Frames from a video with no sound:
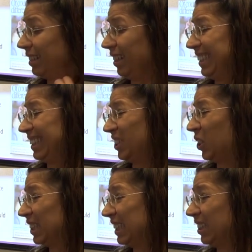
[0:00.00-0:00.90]
like
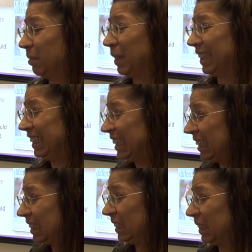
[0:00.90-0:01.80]
toxins, like
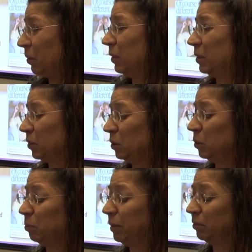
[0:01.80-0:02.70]
particulates and so on,
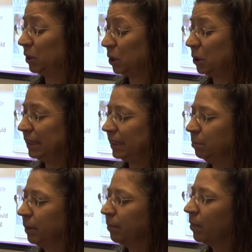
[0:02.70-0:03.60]
it'll be reduced a
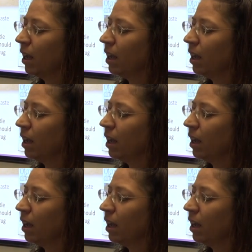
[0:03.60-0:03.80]
bit.